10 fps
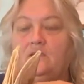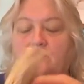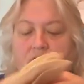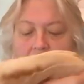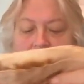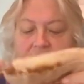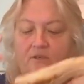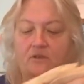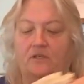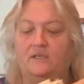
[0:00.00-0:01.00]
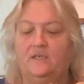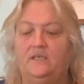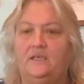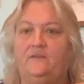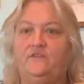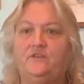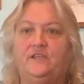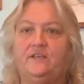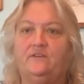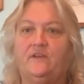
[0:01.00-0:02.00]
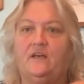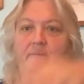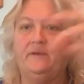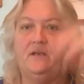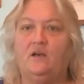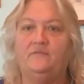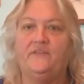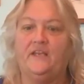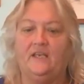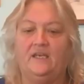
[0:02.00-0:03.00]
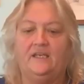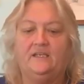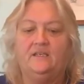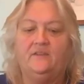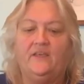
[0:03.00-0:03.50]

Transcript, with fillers: So I'm sorry if you could hear the humming off that light.